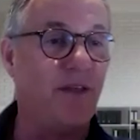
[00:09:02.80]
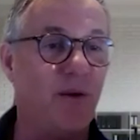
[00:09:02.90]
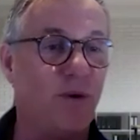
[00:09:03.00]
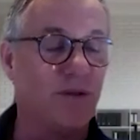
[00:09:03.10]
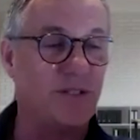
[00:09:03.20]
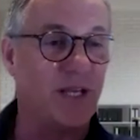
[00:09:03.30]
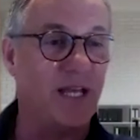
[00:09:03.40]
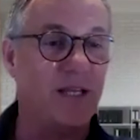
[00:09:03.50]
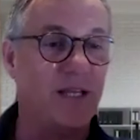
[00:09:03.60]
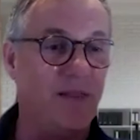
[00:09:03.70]
there wants to
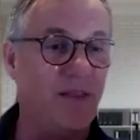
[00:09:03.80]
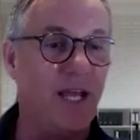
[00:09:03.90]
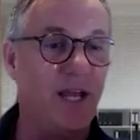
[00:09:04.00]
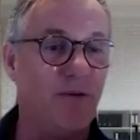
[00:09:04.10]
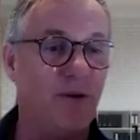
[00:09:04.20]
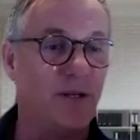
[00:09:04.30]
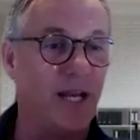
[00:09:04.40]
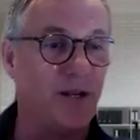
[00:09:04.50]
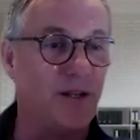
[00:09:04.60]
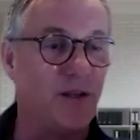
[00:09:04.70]
get in there and
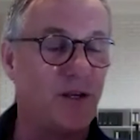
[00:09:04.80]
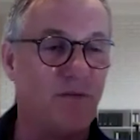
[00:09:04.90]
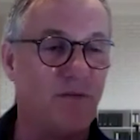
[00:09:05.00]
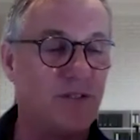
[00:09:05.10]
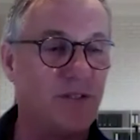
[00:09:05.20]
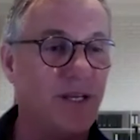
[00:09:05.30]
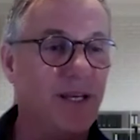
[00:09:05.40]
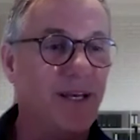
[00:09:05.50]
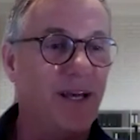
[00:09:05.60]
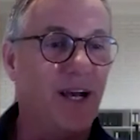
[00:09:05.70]
get under the covers,
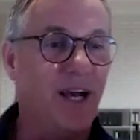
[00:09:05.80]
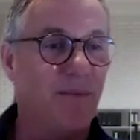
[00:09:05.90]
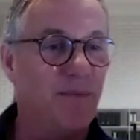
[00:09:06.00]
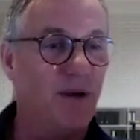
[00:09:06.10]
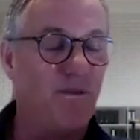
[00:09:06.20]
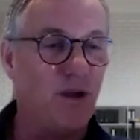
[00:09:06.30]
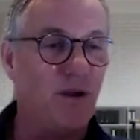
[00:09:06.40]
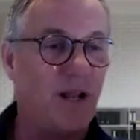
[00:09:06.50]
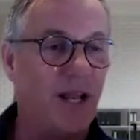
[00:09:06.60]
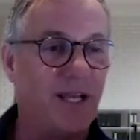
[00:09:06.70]
um, a
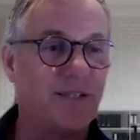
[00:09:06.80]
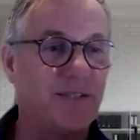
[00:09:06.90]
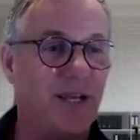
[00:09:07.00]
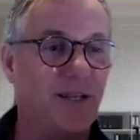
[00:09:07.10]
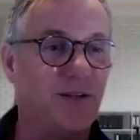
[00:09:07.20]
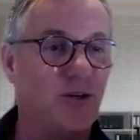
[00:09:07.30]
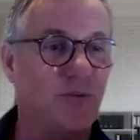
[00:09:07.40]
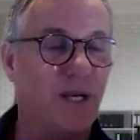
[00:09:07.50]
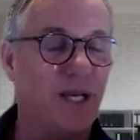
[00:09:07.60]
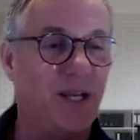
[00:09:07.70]
few clicks and you'll
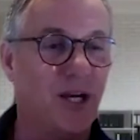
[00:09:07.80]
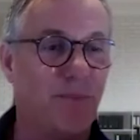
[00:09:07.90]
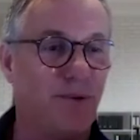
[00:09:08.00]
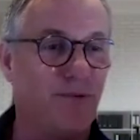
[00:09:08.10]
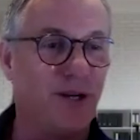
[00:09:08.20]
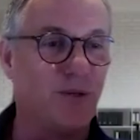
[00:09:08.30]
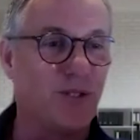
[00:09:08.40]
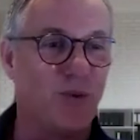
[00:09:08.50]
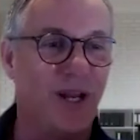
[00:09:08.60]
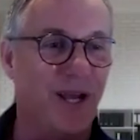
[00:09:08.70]
be up and running
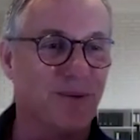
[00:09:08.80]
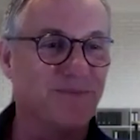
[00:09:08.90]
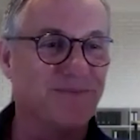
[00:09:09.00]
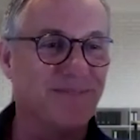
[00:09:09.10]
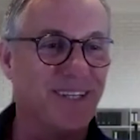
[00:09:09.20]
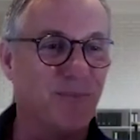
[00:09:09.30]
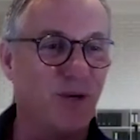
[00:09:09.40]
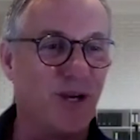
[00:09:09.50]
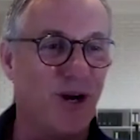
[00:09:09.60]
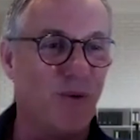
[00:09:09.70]
with Twilio. And
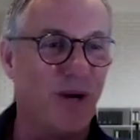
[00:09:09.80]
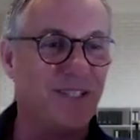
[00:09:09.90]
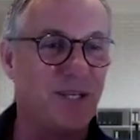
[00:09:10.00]
we can't wait to